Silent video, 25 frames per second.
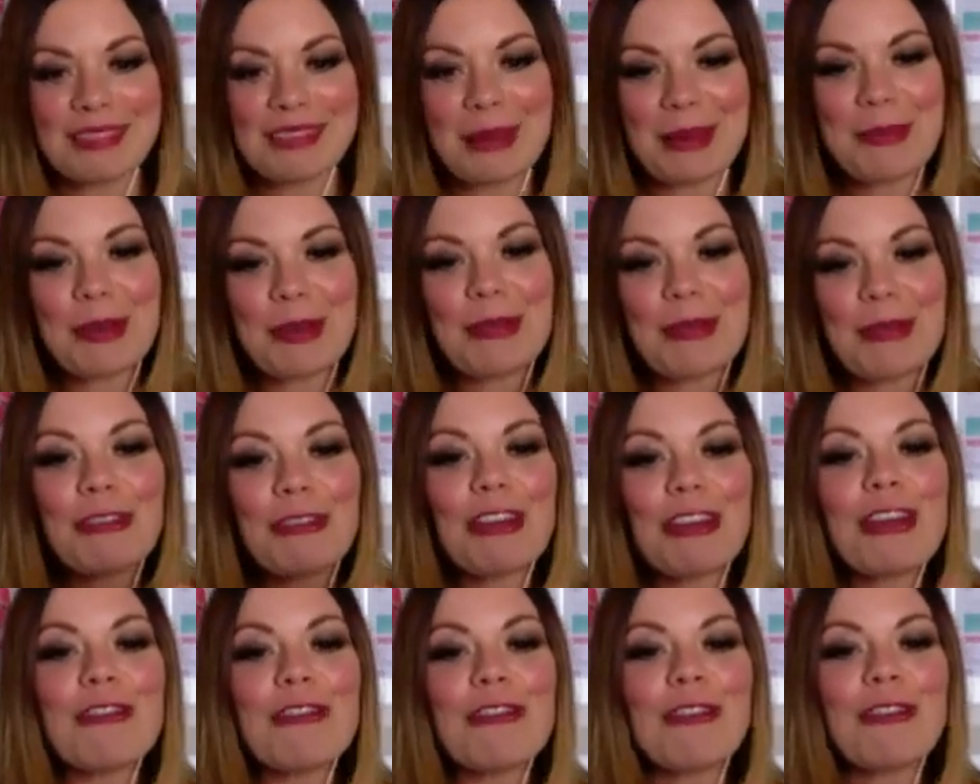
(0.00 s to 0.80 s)
About
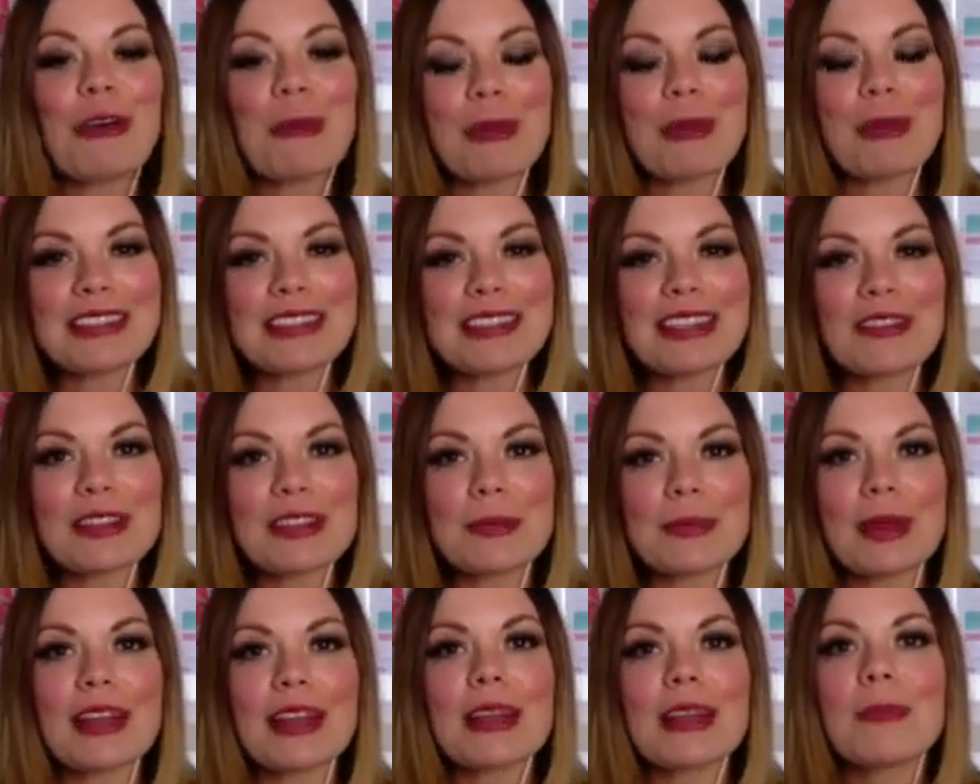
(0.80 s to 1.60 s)
3 or 4 months
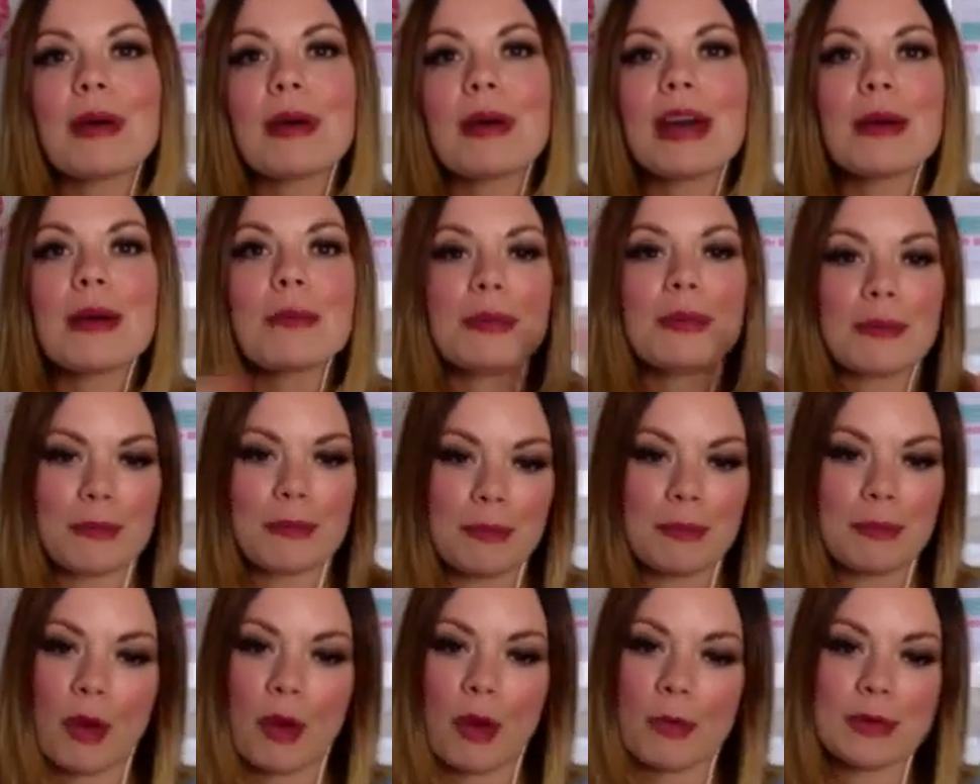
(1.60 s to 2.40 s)
after buying the pub,
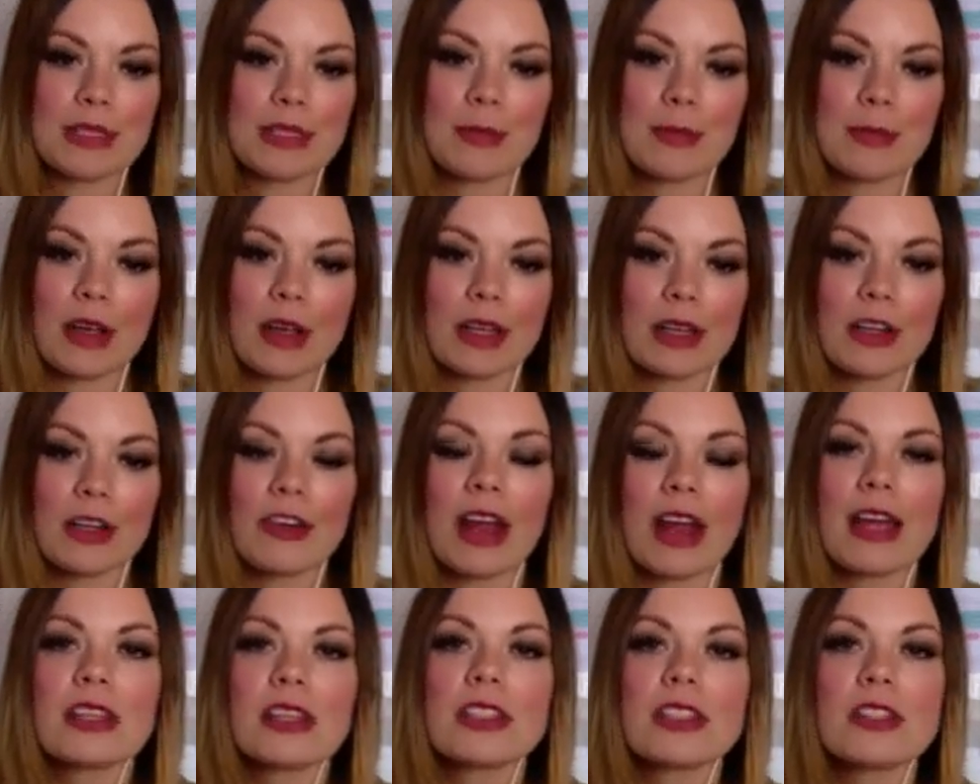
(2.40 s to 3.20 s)
property market
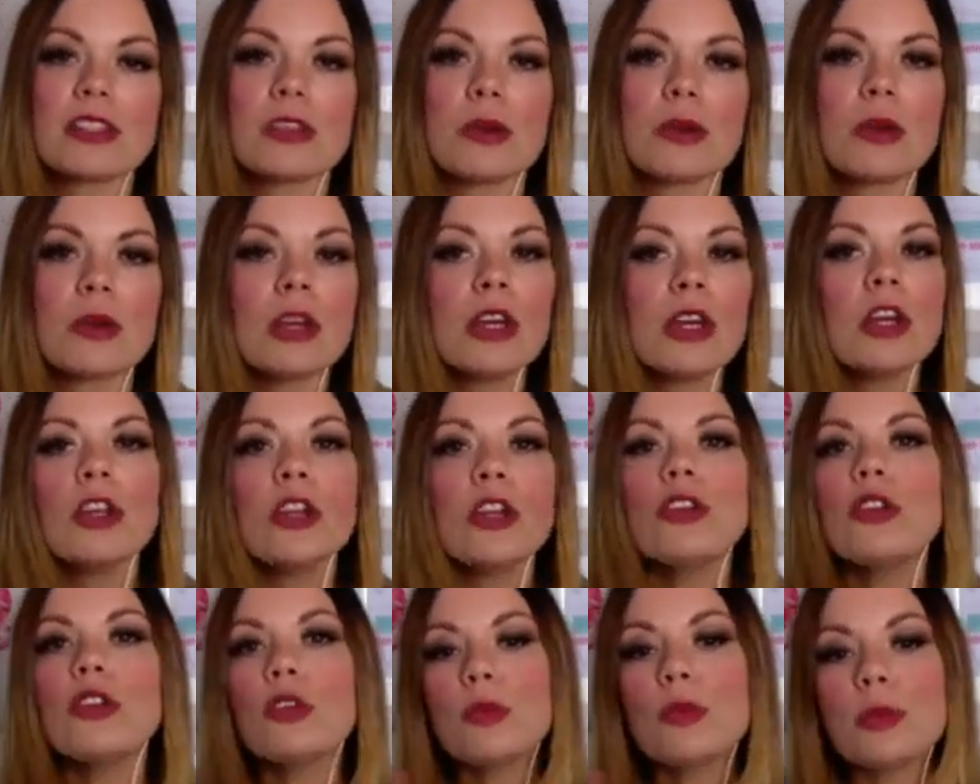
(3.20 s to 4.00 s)
crashed. So
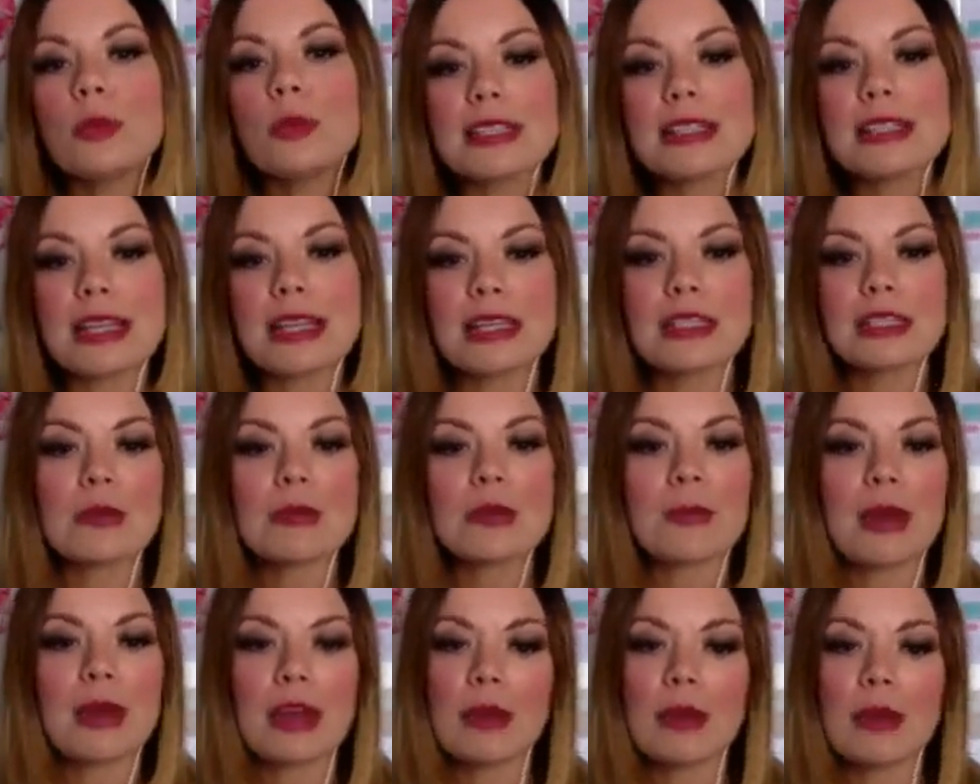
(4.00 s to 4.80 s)
nobody's lending
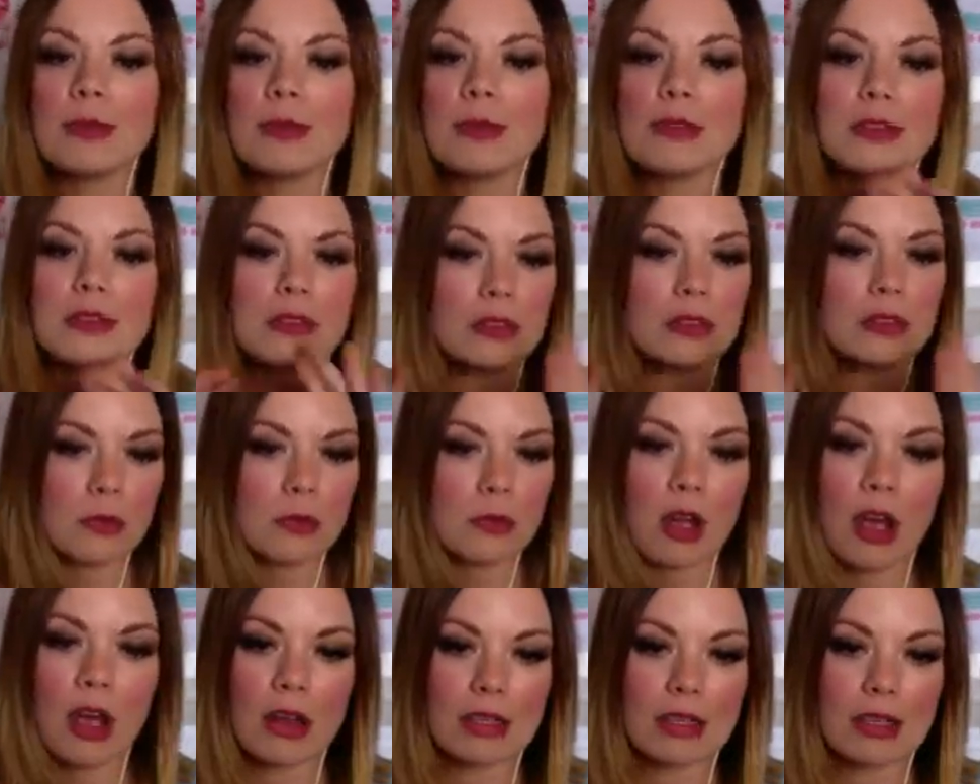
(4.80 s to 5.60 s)
to pubs. You
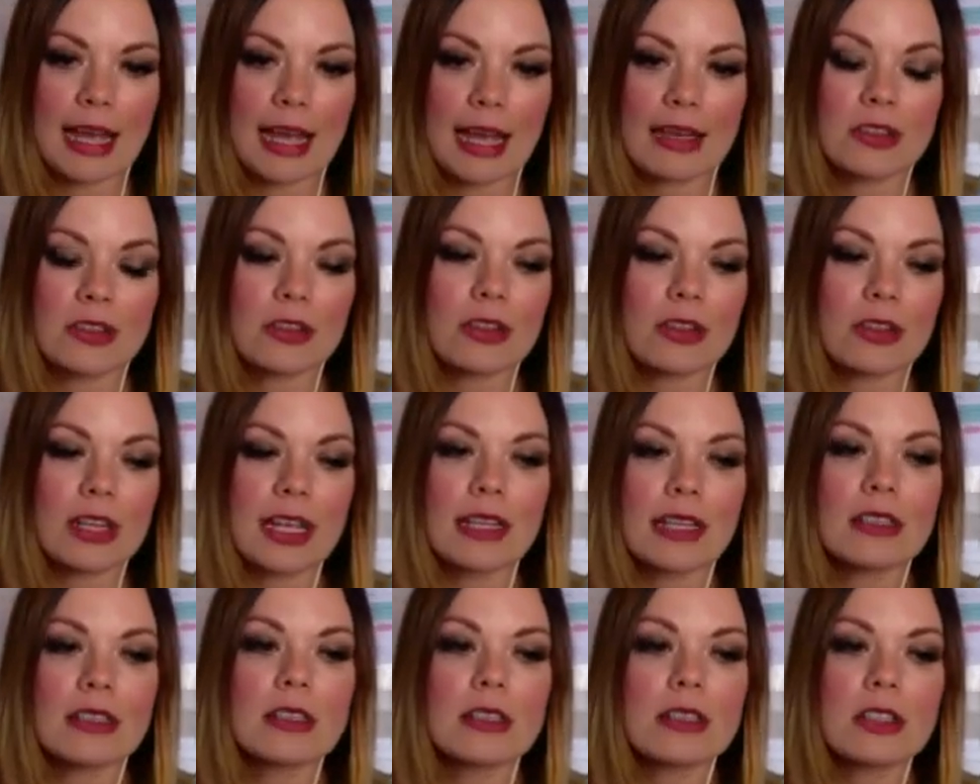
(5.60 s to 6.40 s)
can't lend on
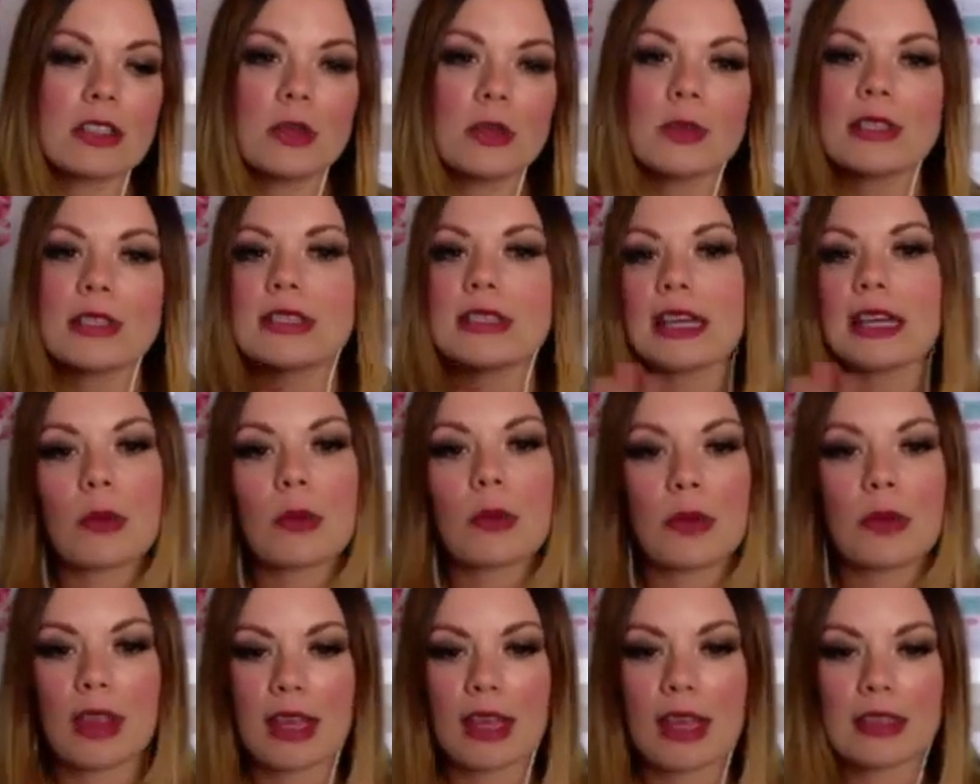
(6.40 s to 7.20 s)
it. You were stuck
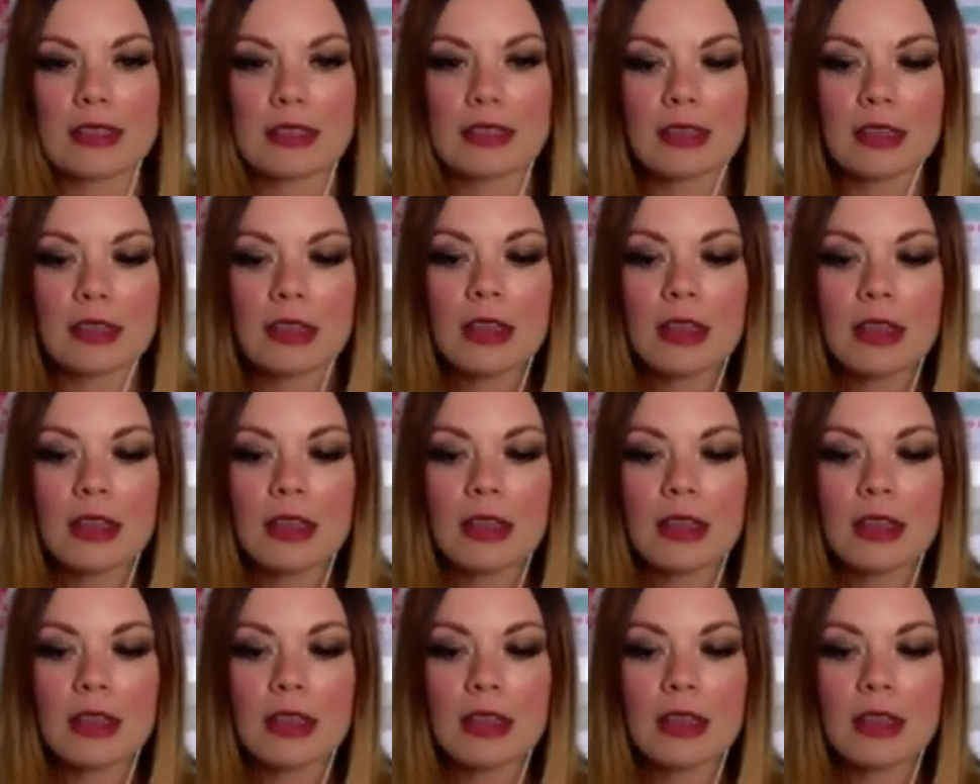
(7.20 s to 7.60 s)
with it.